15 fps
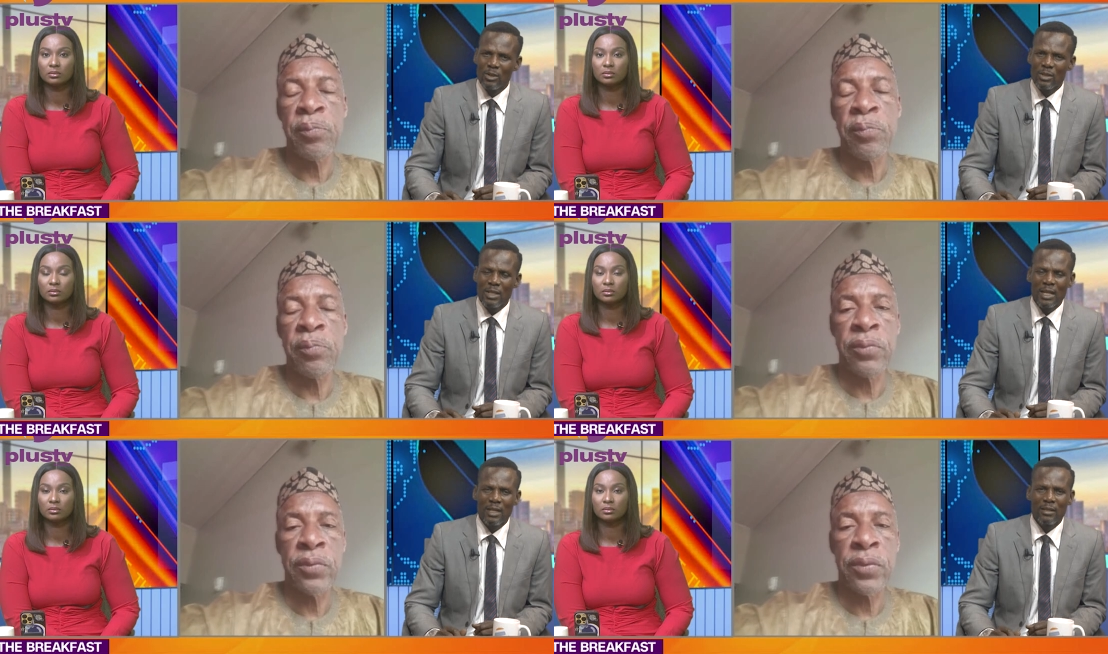
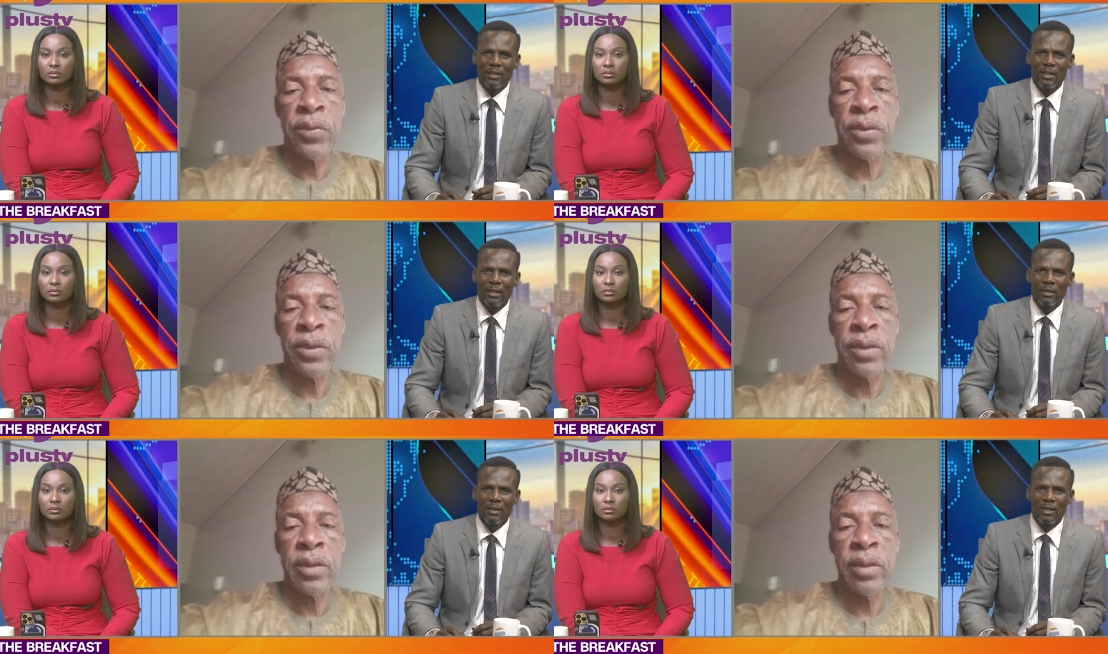Speaker 1: Does
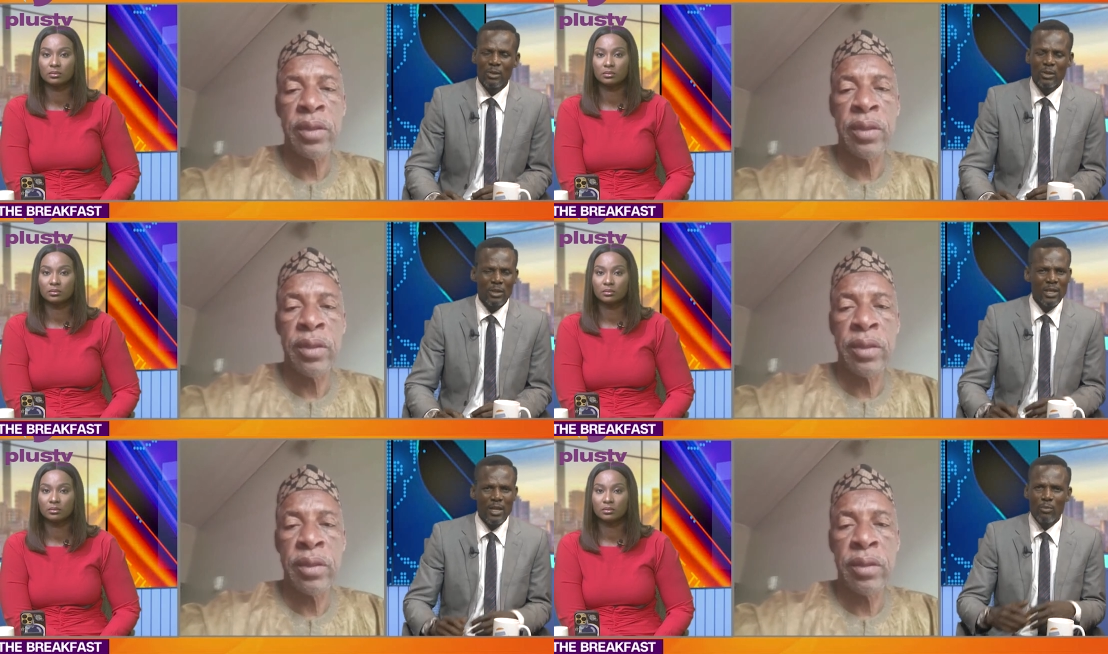
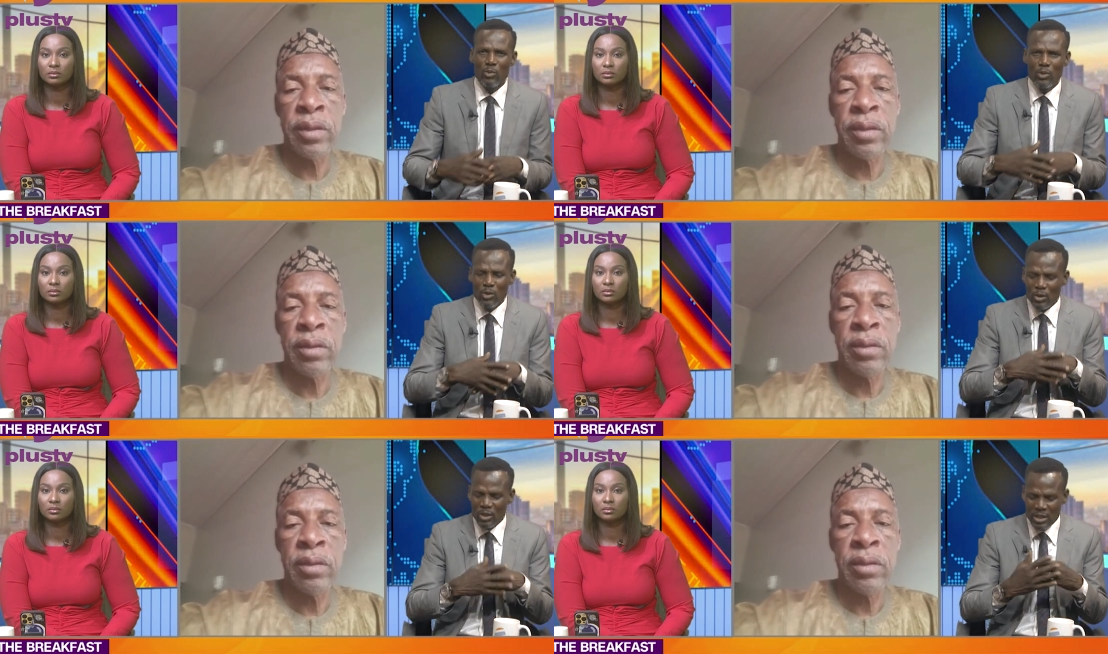the
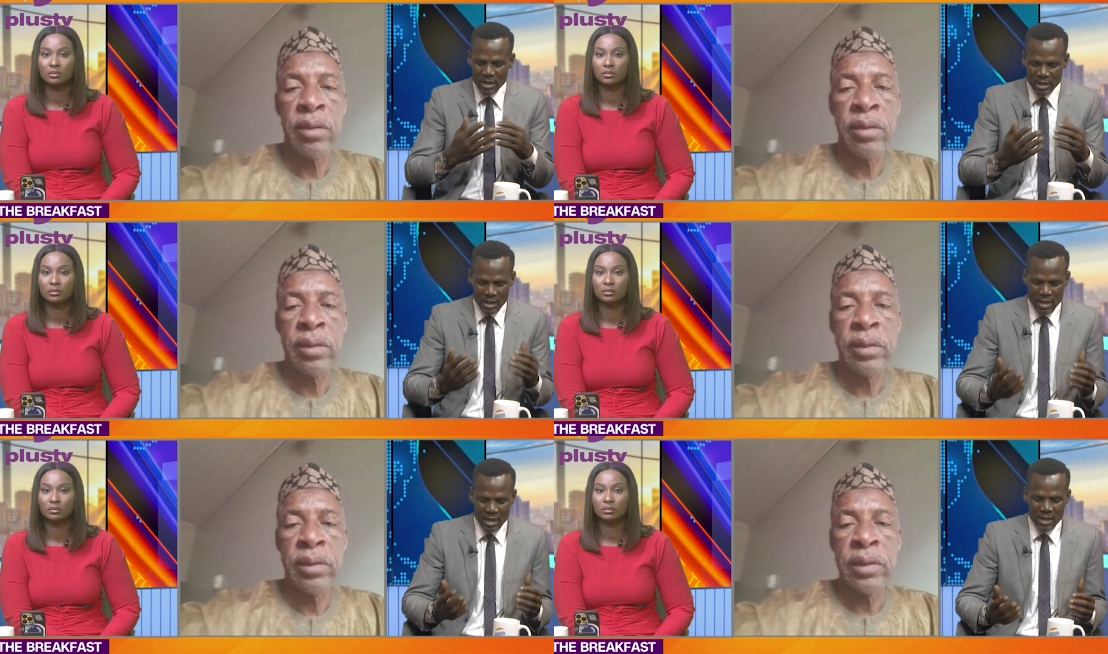
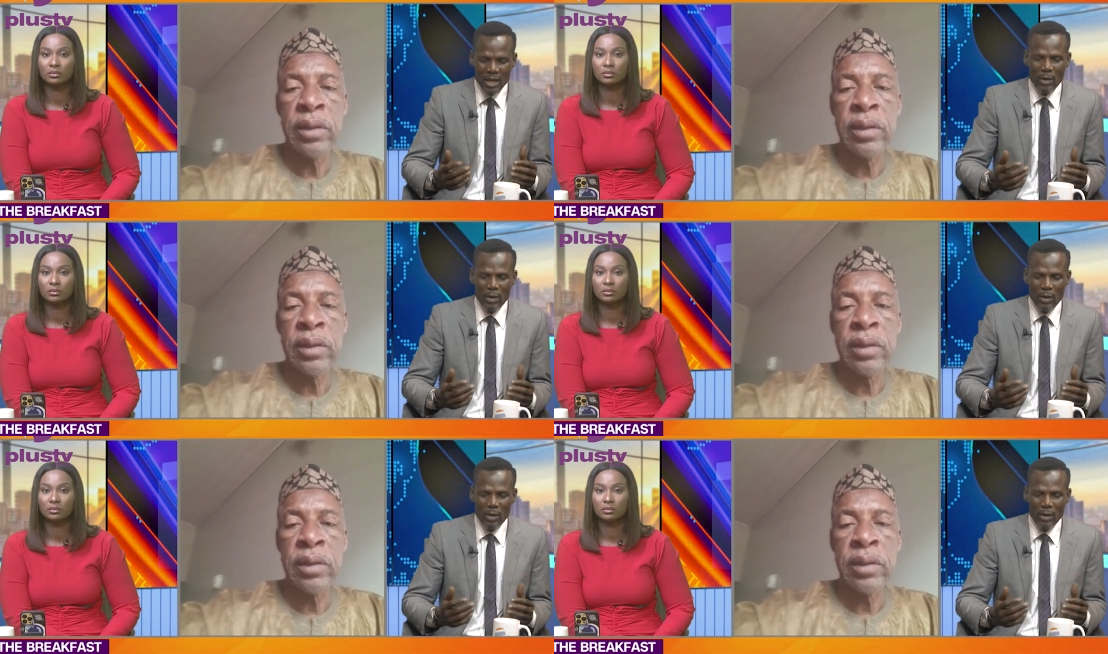immunity